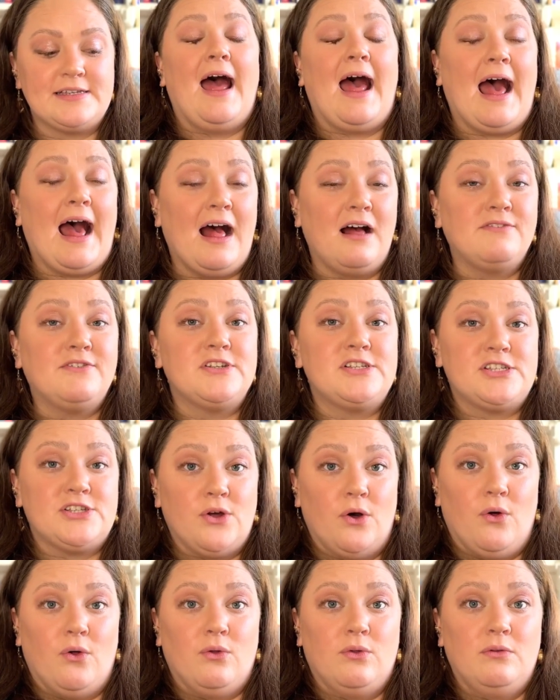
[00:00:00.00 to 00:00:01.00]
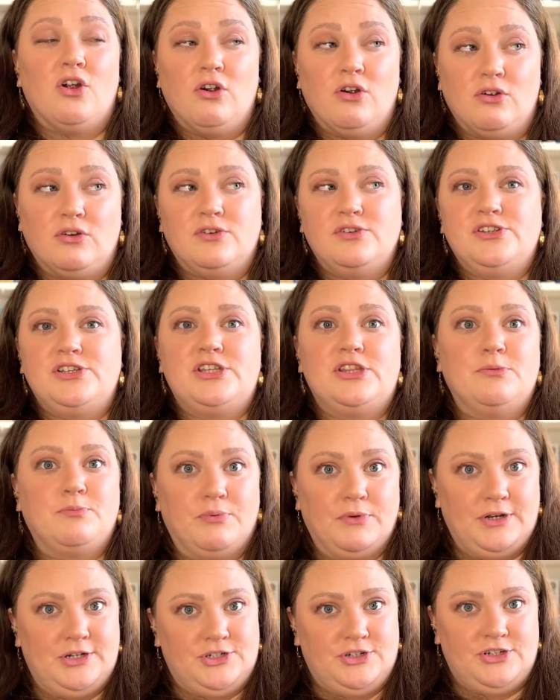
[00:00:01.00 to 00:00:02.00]
Half a Soul earns the
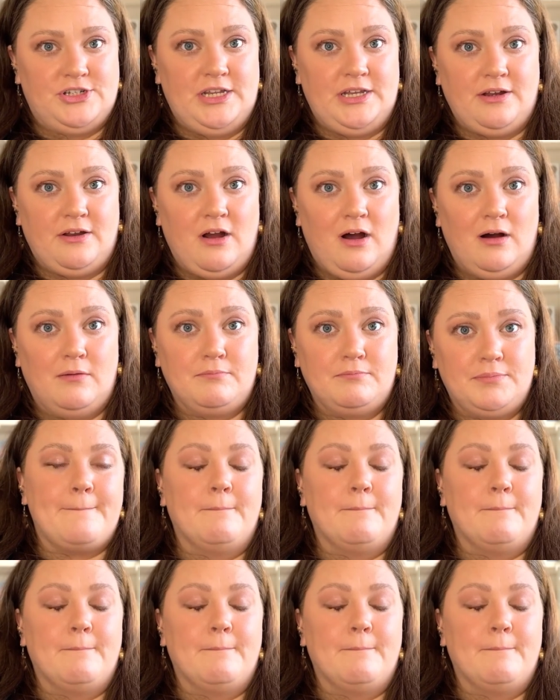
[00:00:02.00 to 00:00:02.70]
Bridgerton comp,